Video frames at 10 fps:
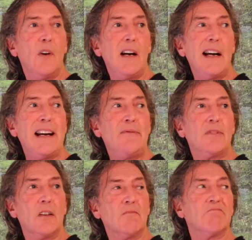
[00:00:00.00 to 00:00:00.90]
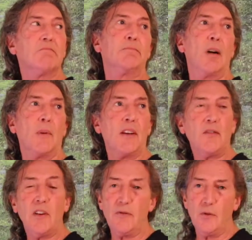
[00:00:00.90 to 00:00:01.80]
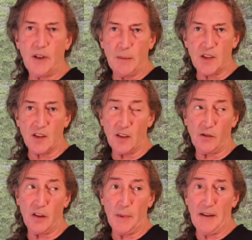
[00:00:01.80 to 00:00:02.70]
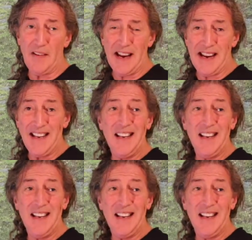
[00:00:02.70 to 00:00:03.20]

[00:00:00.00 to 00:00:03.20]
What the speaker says: I've got probably 3 or 4 Gibsons knocking about here,